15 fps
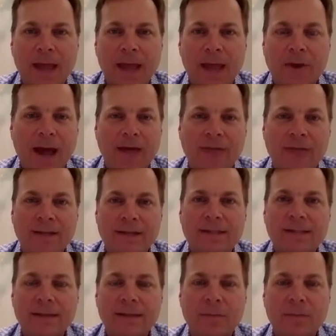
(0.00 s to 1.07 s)
And they're
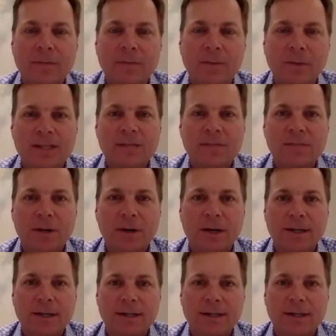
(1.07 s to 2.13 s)
having similar
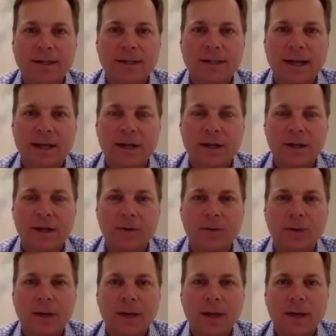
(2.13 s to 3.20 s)
experiences like
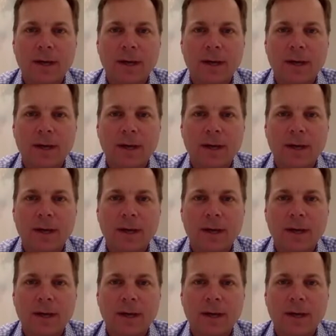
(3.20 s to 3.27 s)
you.